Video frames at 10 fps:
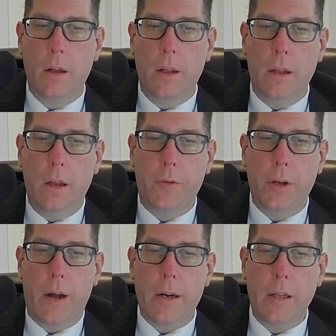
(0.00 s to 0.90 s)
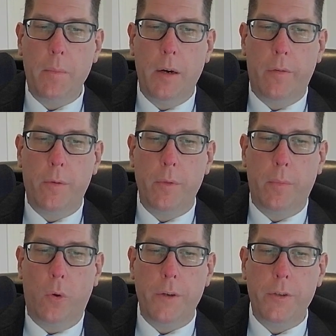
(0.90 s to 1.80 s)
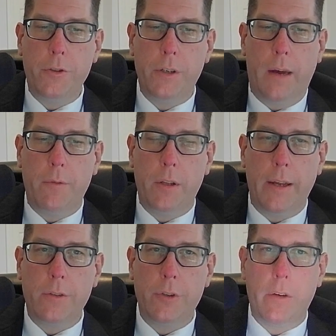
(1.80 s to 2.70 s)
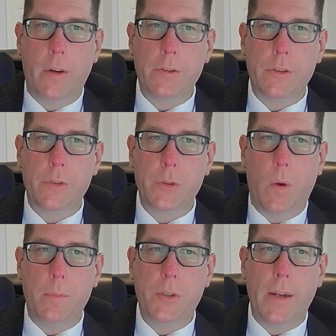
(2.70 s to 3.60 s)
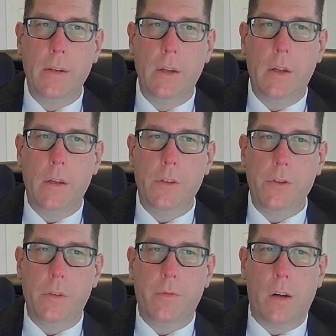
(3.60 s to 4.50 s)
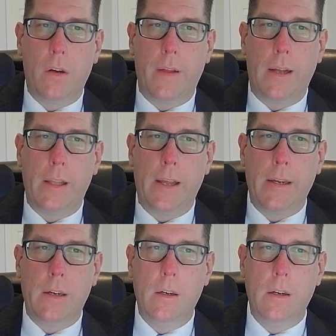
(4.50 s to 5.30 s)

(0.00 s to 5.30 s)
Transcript: If you got an email from the board, you should have a link to the registry's website. You should follow that link.